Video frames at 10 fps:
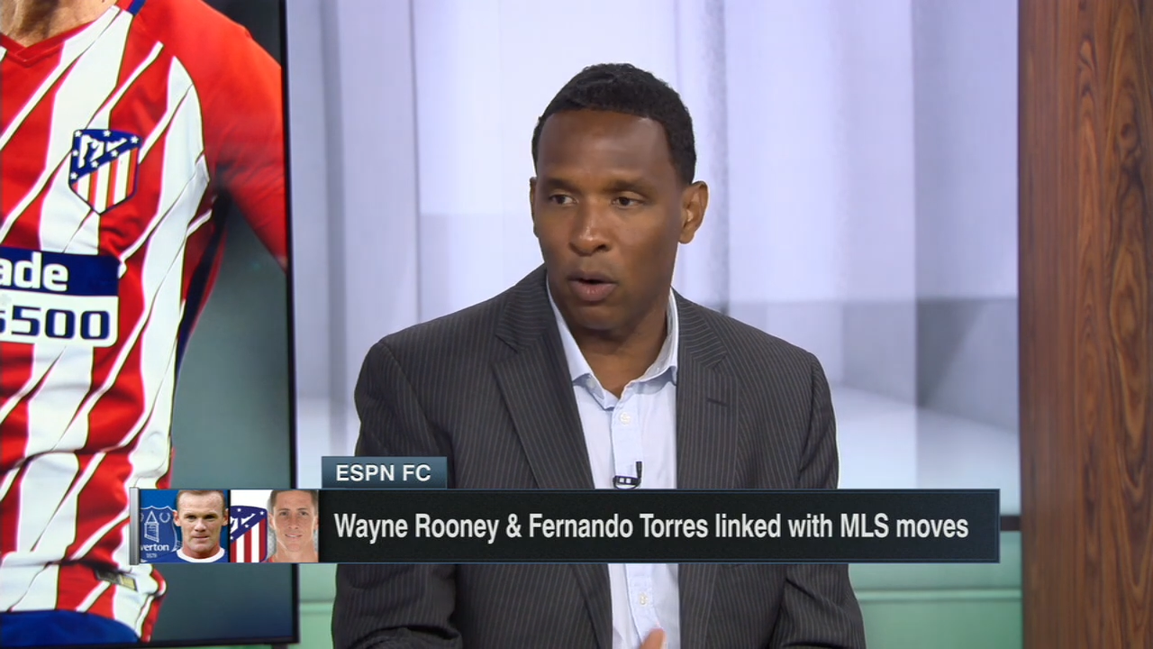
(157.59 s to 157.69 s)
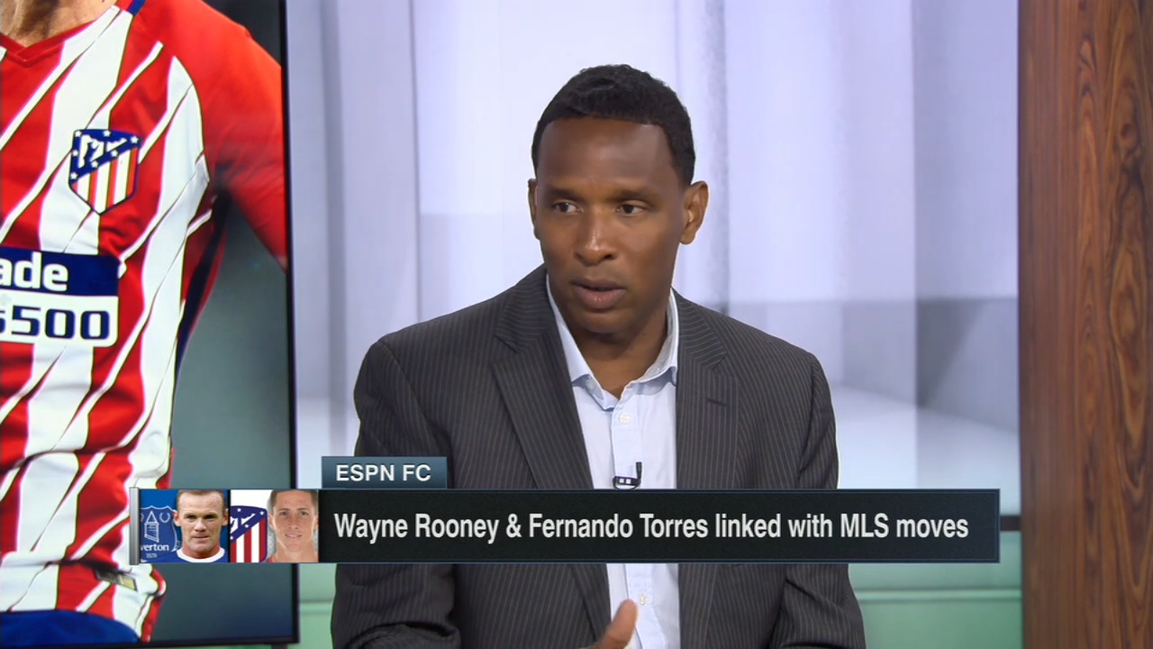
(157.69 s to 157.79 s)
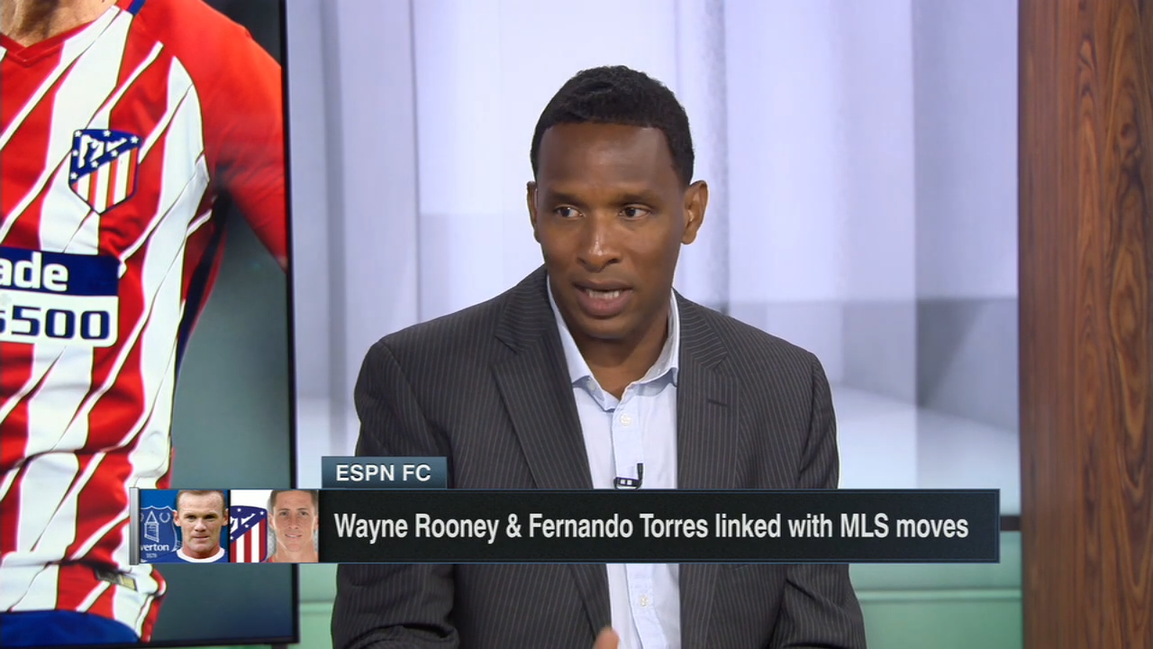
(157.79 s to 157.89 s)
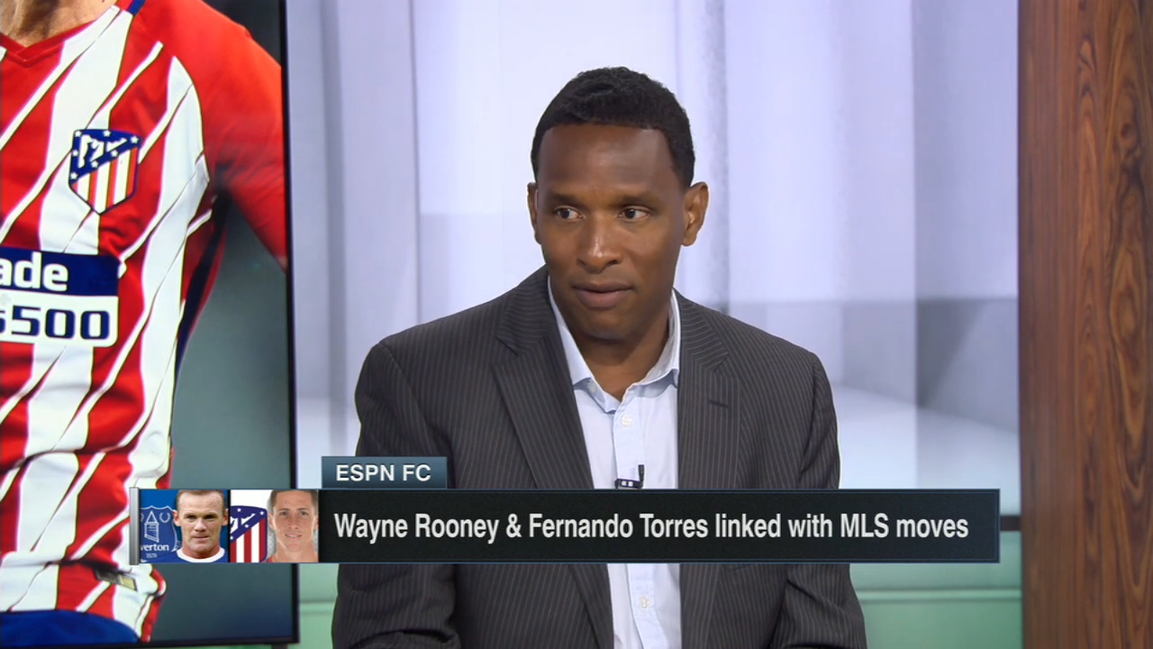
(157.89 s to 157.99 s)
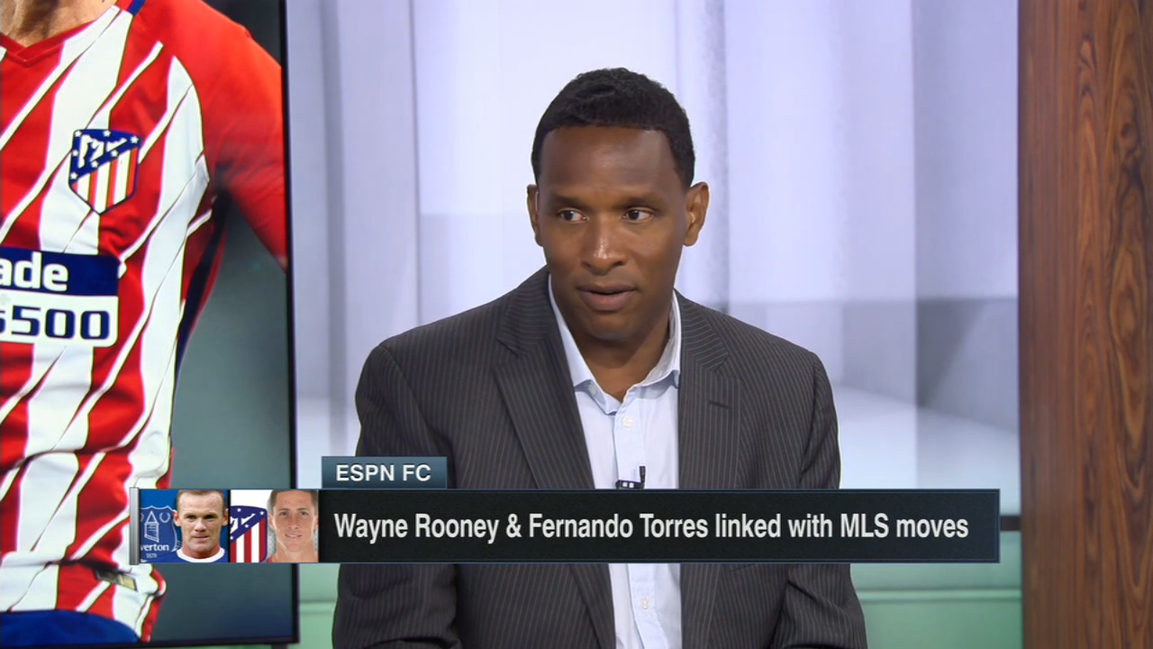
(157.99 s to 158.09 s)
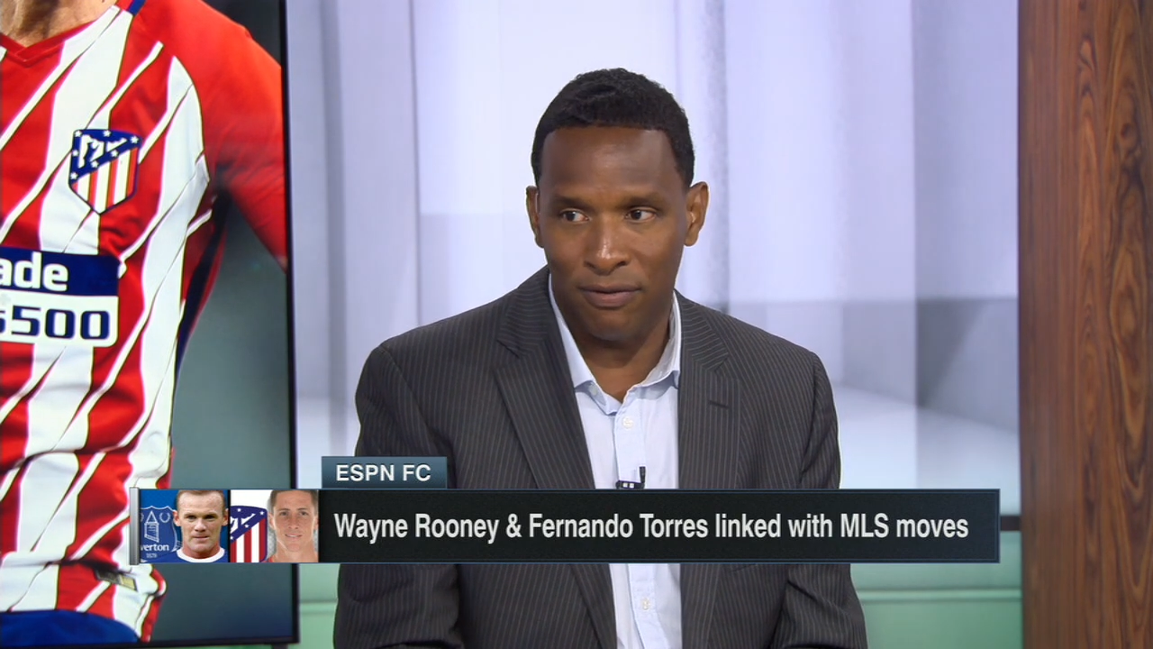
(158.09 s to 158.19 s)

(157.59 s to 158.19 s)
or David